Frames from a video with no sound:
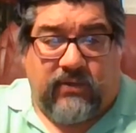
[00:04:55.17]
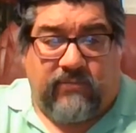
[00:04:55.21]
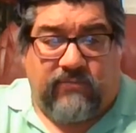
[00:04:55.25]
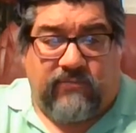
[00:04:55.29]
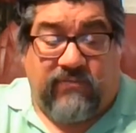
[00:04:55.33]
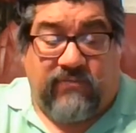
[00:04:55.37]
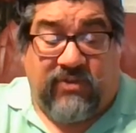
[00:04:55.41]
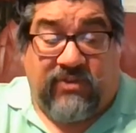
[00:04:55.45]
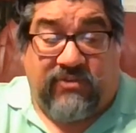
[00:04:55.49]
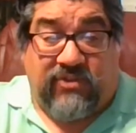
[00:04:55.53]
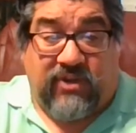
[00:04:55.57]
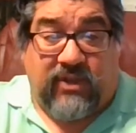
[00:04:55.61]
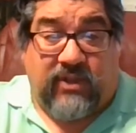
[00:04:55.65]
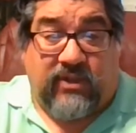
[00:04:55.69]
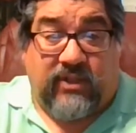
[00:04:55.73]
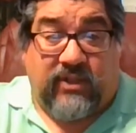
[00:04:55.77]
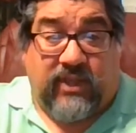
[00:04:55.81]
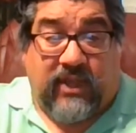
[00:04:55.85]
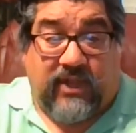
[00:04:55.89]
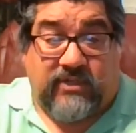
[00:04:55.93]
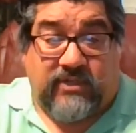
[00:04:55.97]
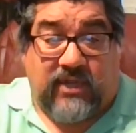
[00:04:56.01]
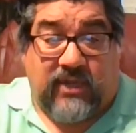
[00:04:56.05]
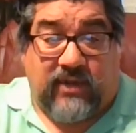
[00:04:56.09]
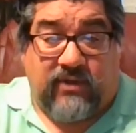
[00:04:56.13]
visiting
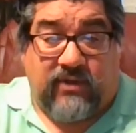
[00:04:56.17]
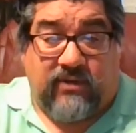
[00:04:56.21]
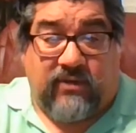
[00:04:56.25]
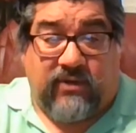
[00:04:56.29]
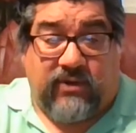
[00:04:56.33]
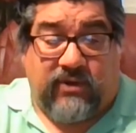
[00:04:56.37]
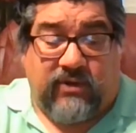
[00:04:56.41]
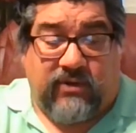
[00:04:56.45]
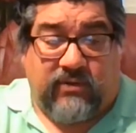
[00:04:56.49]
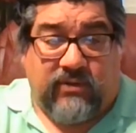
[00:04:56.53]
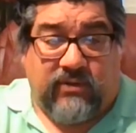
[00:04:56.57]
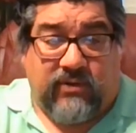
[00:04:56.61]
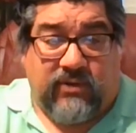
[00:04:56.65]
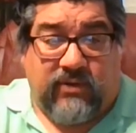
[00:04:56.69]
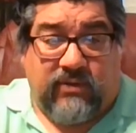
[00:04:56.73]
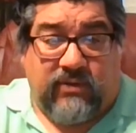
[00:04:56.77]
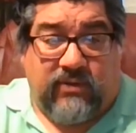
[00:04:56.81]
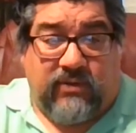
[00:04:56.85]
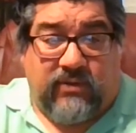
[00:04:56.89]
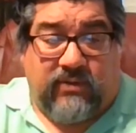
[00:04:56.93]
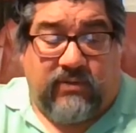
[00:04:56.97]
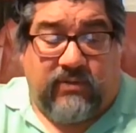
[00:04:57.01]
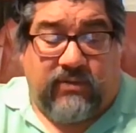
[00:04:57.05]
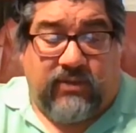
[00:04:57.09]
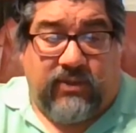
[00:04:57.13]
that town
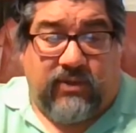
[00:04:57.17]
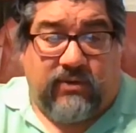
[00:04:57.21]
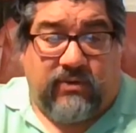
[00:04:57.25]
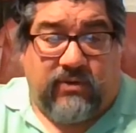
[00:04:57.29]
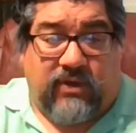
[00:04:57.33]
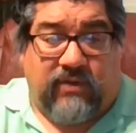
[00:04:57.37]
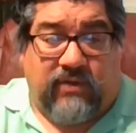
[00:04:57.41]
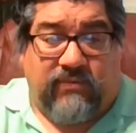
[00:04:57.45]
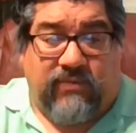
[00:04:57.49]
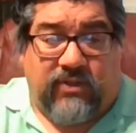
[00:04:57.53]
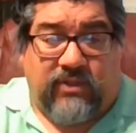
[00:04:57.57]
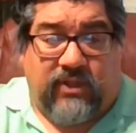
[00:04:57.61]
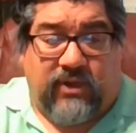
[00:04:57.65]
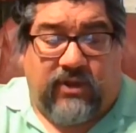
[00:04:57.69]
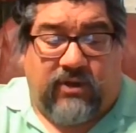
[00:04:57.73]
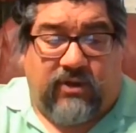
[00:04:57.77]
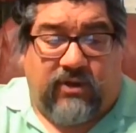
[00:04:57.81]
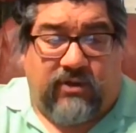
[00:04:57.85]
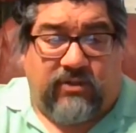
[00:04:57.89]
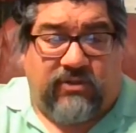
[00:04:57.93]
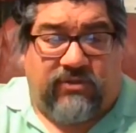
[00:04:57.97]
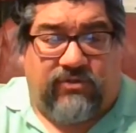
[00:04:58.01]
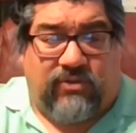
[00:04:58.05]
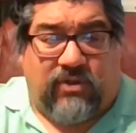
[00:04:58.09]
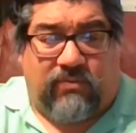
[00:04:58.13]
and living there
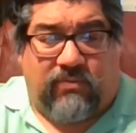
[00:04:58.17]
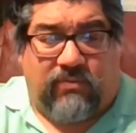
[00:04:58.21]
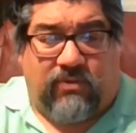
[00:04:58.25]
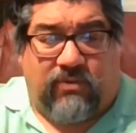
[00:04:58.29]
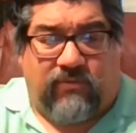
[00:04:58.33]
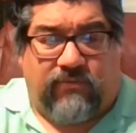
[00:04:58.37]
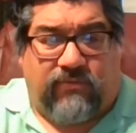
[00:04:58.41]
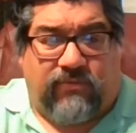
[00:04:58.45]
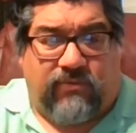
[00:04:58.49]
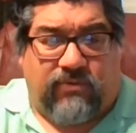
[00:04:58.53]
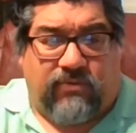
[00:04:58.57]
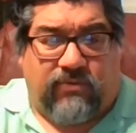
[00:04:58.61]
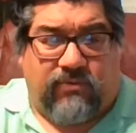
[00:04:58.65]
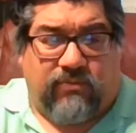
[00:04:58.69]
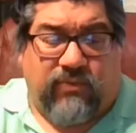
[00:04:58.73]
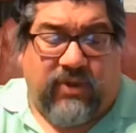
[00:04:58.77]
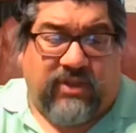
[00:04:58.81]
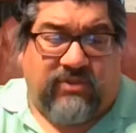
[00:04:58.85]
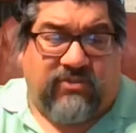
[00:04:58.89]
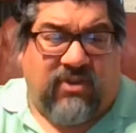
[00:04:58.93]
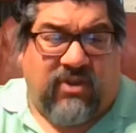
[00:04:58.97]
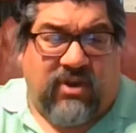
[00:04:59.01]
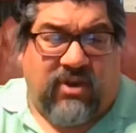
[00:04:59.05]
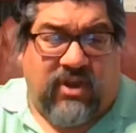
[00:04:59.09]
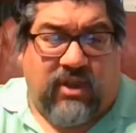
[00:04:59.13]
in the summer for
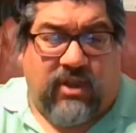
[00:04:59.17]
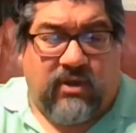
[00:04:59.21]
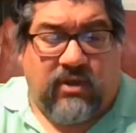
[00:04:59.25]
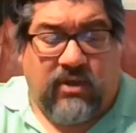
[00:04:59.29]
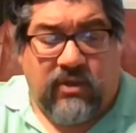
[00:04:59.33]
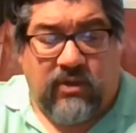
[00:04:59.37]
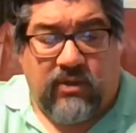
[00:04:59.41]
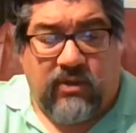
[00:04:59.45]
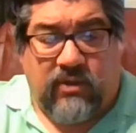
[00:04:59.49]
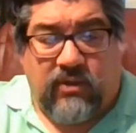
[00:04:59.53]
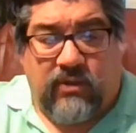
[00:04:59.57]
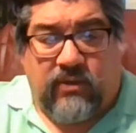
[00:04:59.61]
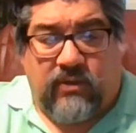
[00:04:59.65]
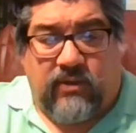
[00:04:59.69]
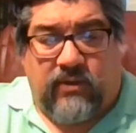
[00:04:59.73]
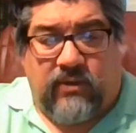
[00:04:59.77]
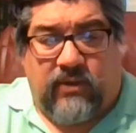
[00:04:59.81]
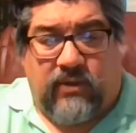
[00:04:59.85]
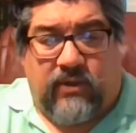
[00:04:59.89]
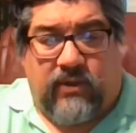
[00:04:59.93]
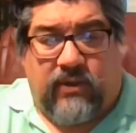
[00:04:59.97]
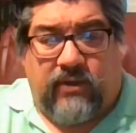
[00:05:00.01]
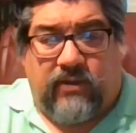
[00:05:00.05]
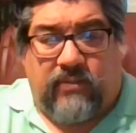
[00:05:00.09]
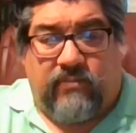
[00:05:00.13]
weeks on end.
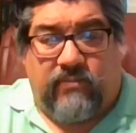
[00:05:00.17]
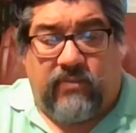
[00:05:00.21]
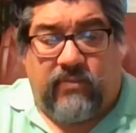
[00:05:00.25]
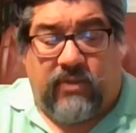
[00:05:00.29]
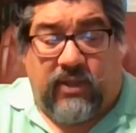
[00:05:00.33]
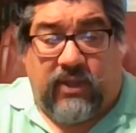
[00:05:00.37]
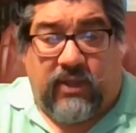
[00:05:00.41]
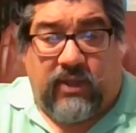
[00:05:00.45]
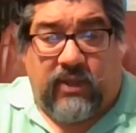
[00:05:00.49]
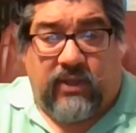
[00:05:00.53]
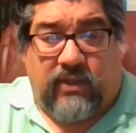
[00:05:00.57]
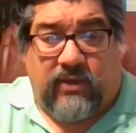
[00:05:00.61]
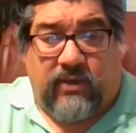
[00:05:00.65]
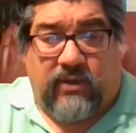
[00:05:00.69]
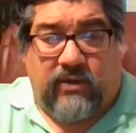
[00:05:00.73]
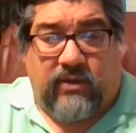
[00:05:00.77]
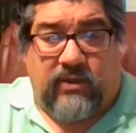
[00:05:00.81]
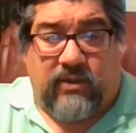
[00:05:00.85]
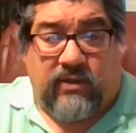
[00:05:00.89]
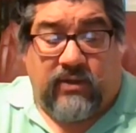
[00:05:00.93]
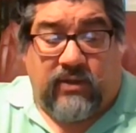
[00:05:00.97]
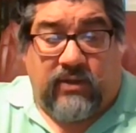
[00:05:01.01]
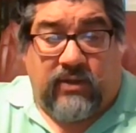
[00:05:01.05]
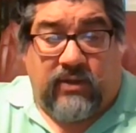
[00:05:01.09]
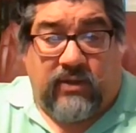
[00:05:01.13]
And
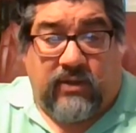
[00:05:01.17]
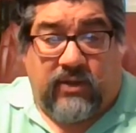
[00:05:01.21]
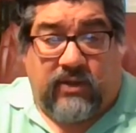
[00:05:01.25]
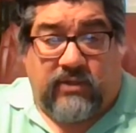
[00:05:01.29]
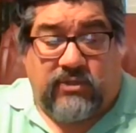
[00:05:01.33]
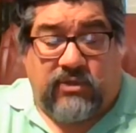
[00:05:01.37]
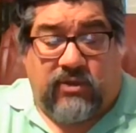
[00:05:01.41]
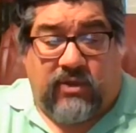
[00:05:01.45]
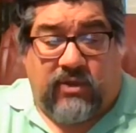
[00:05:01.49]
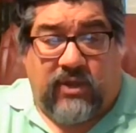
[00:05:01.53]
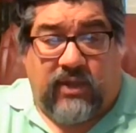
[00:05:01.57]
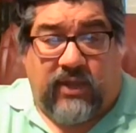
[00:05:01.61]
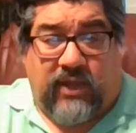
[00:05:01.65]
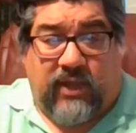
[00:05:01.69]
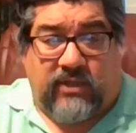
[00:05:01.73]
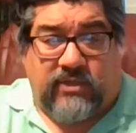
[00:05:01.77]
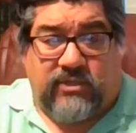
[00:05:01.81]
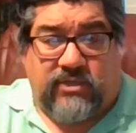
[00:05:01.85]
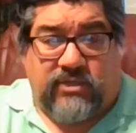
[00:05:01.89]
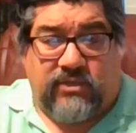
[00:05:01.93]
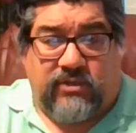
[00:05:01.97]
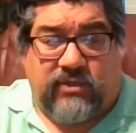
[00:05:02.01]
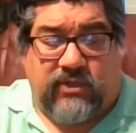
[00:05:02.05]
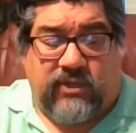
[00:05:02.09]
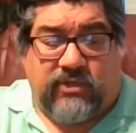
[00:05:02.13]
So I got
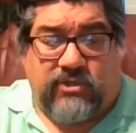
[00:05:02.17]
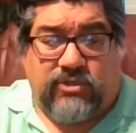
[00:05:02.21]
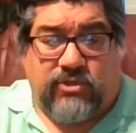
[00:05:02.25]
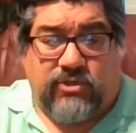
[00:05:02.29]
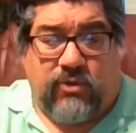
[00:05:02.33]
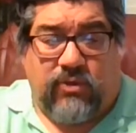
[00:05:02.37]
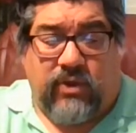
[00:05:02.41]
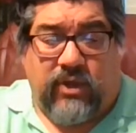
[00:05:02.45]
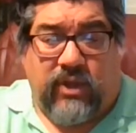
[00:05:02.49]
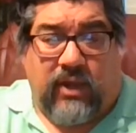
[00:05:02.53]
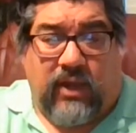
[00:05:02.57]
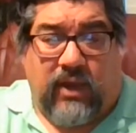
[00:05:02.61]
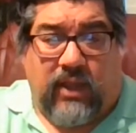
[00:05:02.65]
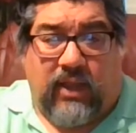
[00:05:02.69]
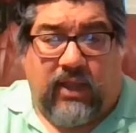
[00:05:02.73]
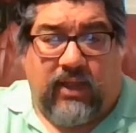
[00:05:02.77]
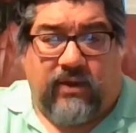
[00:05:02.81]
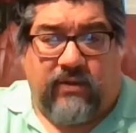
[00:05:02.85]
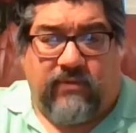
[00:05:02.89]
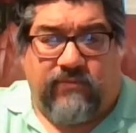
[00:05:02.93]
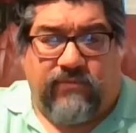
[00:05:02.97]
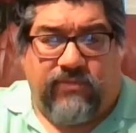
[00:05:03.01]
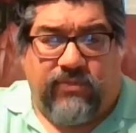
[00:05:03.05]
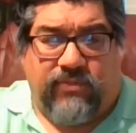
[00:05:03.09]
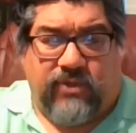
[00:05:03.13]
to enjoy a lot
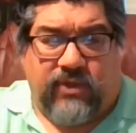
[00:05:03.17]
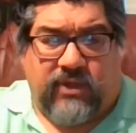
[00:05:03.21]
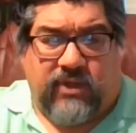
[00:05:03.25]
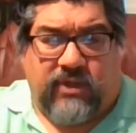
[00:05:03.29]
of the